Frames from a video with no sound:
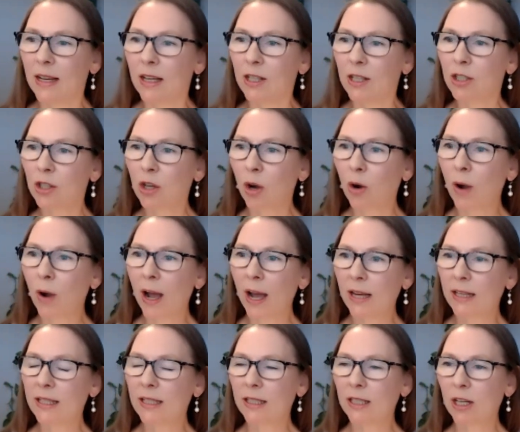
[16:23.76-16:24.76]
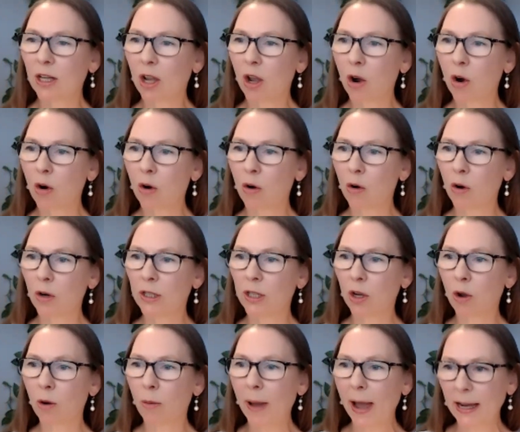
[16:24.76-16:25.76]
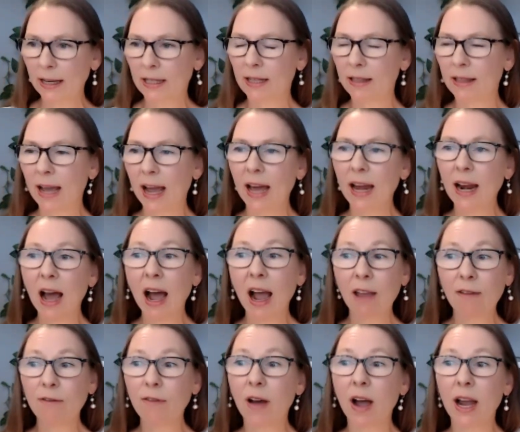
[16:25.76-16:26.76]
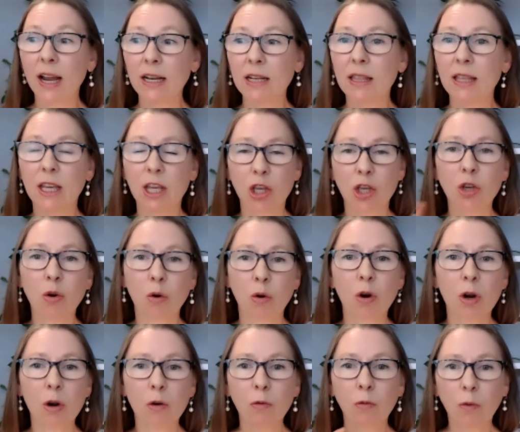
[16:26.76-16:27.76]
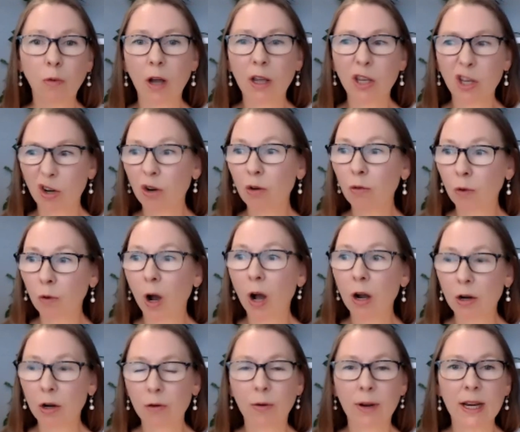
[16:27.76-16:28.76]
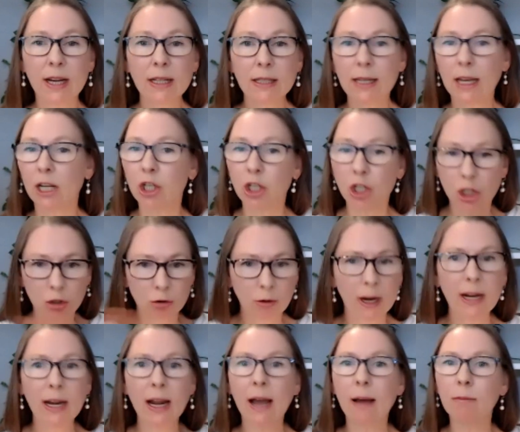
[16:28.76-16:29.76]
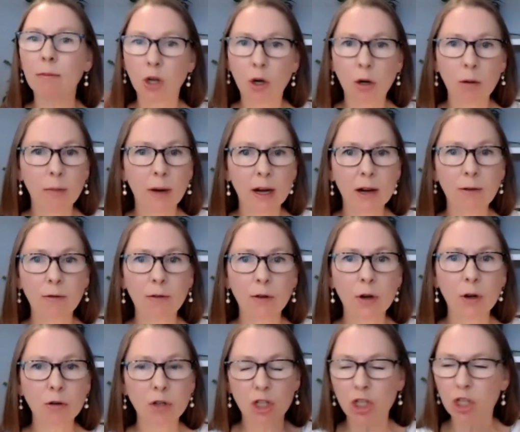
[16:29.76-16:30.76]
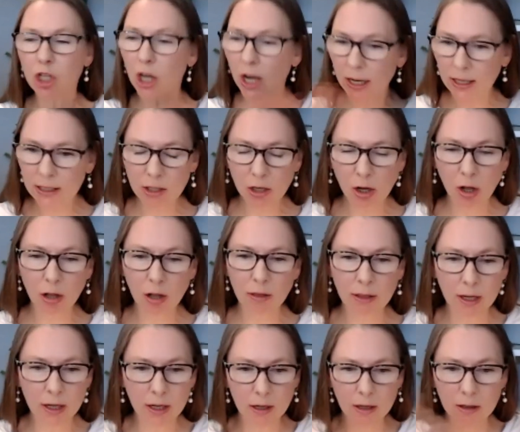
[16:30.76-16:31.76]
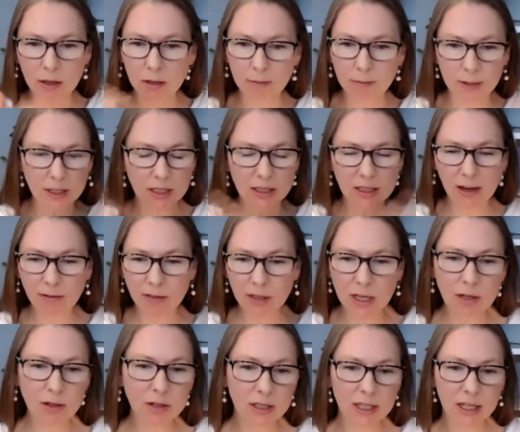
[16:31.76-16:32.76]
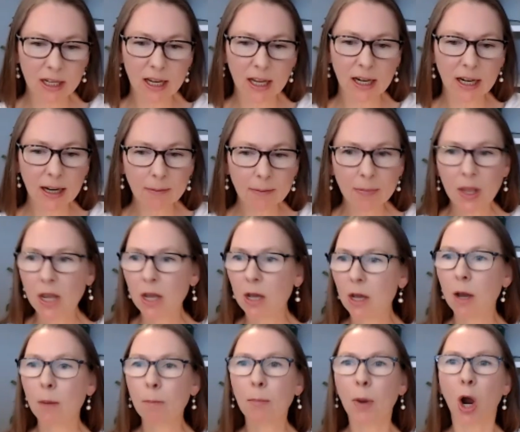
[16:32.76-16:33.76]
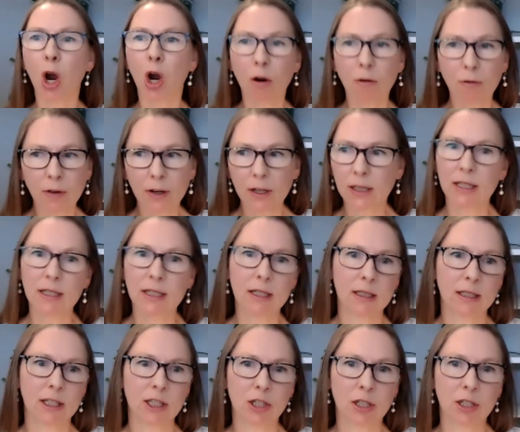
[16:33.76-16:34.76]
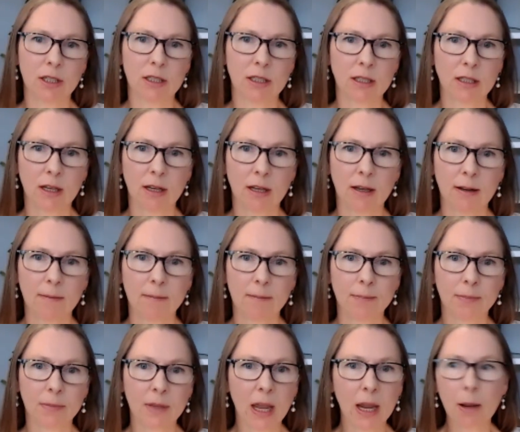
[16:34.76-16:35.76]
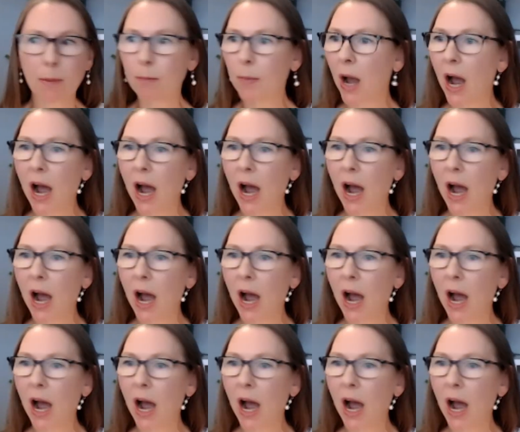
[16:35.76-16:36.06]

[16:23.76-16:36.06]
So just to go back to that, I find that your raw greens, like straight up, no monk fruit, just all the stuff that you stick in it, perfectly delicious. Like